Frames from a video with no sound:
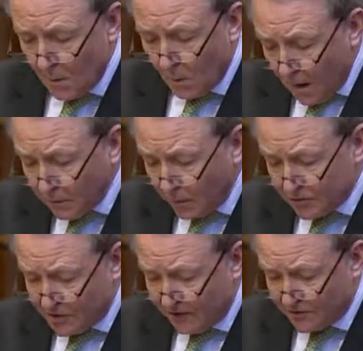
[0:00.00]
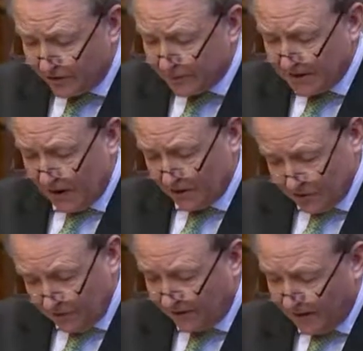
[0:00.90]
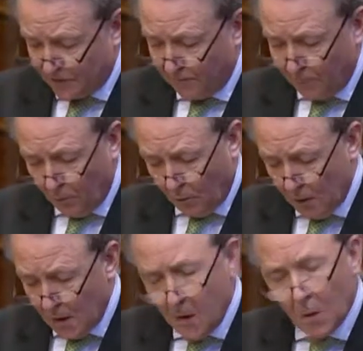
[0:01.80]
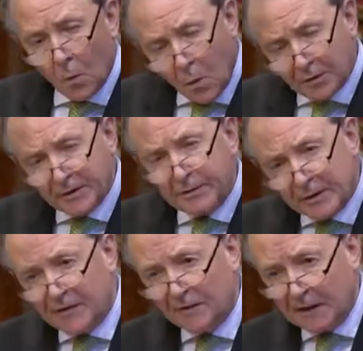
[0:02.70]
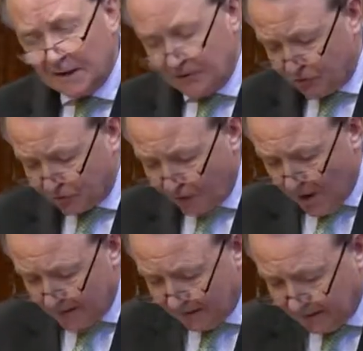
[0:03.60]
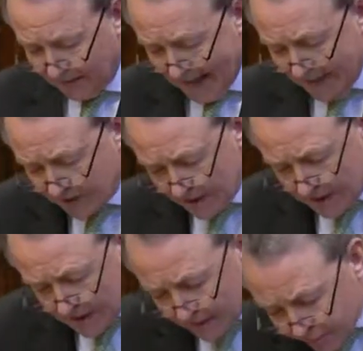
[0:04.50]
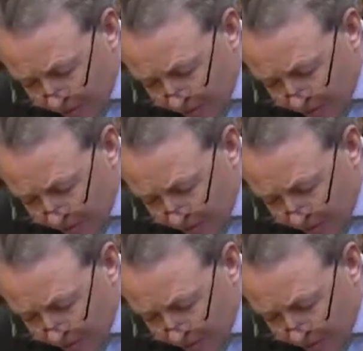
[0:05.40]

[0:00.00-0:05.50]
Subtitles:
While conscientious protection in Section 4 was specifically enshrined in the Act, in